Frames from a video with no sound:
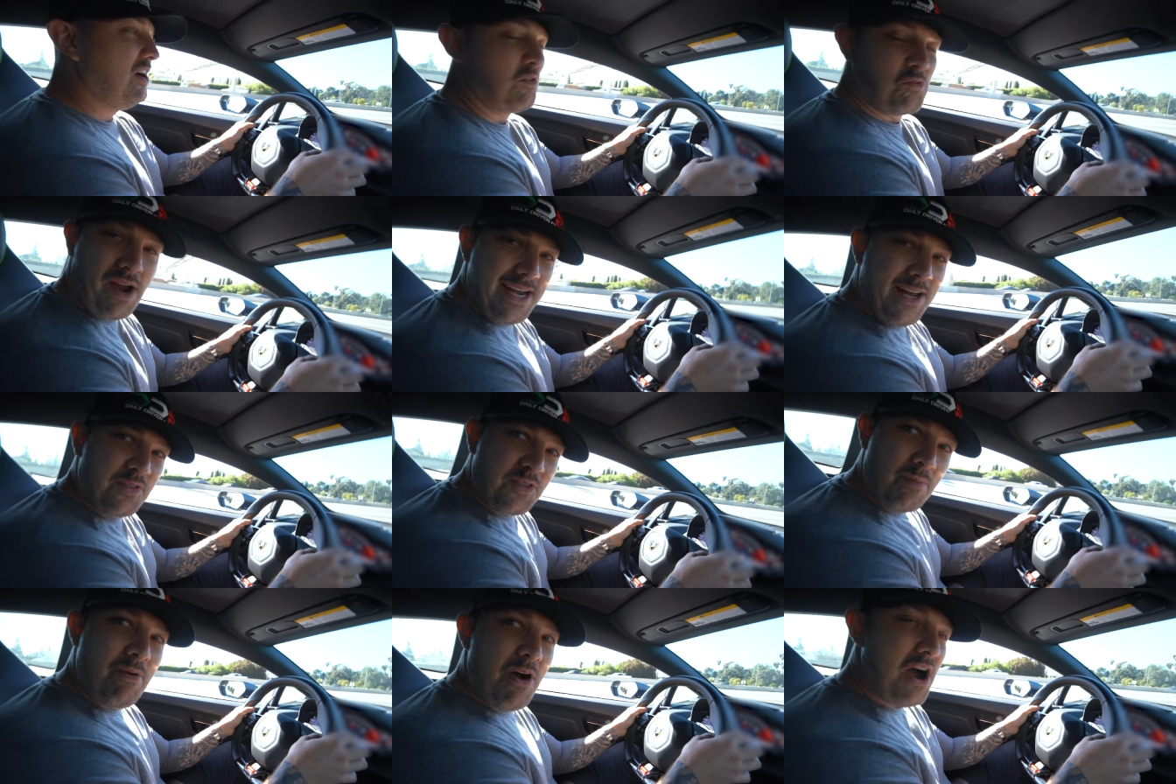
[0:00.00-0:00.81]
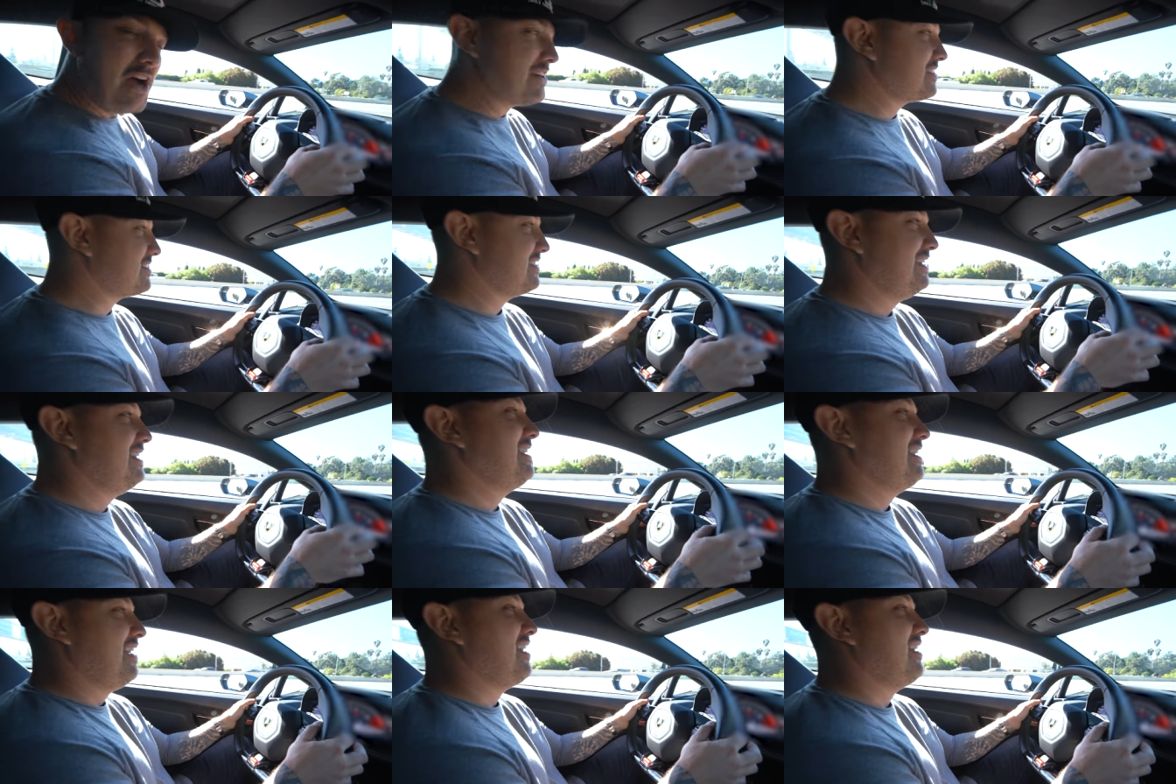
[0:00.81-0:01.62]
right out the box,
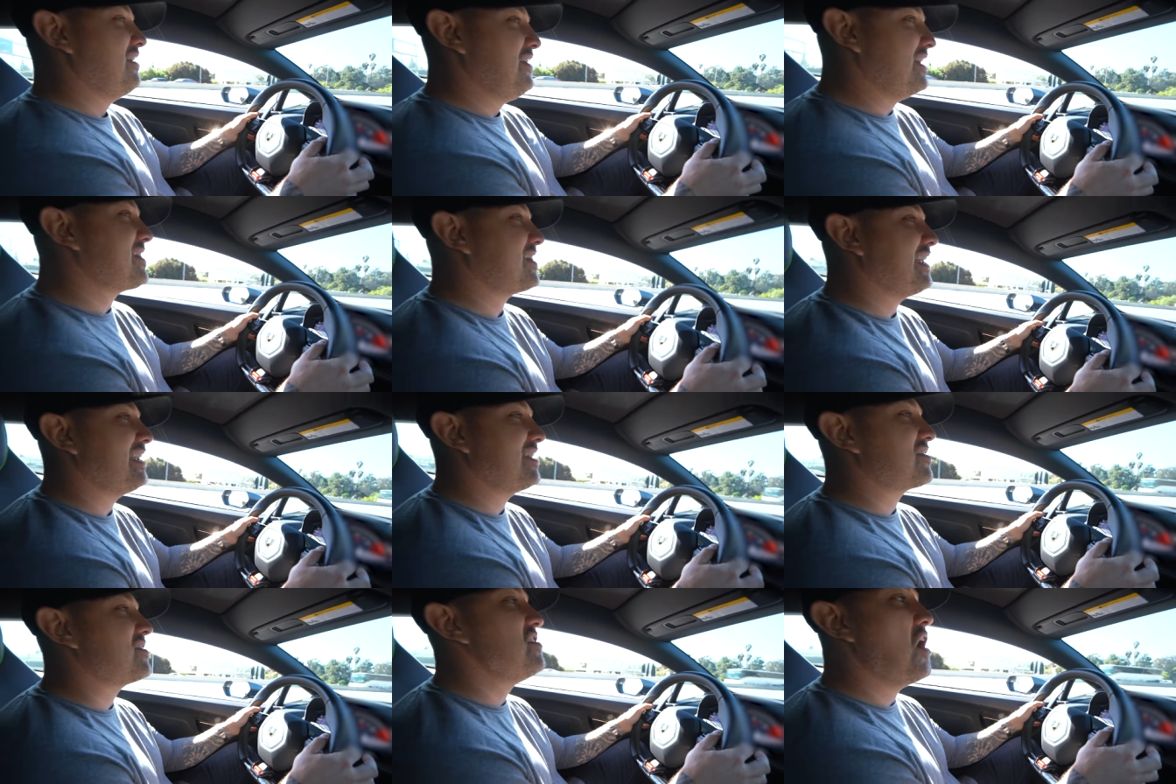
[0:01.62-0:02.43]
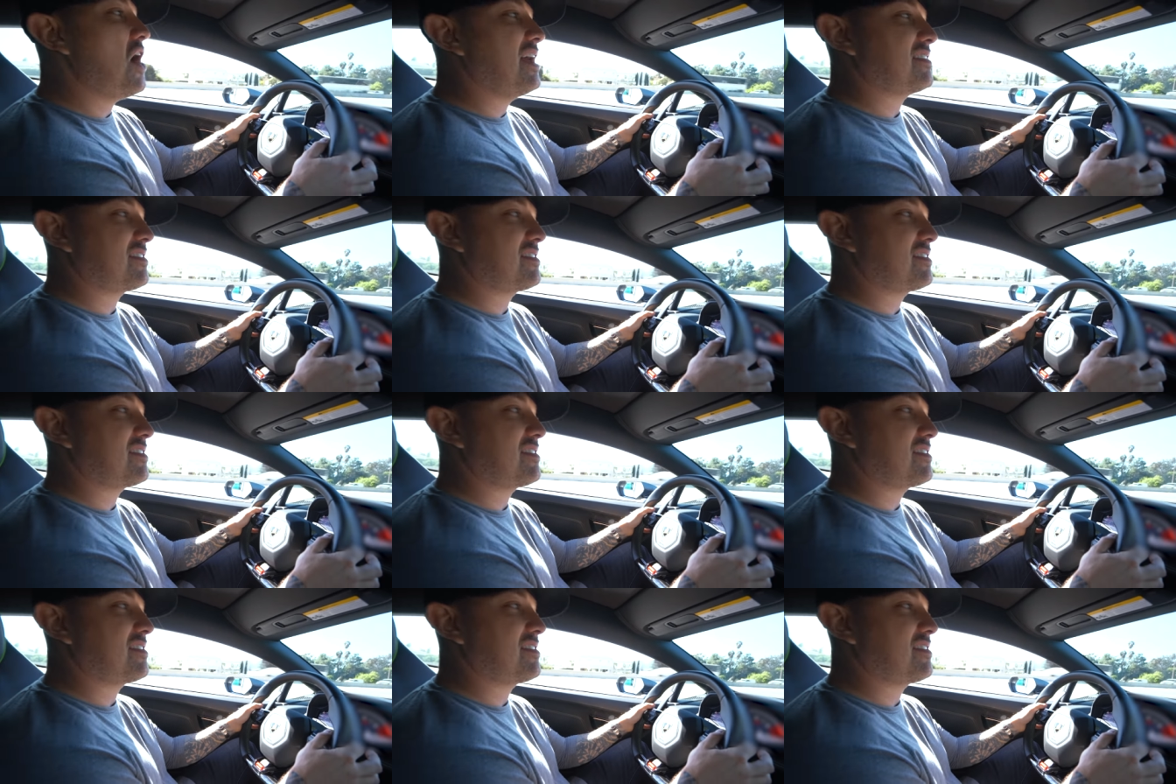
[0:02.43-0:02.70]
this thing is not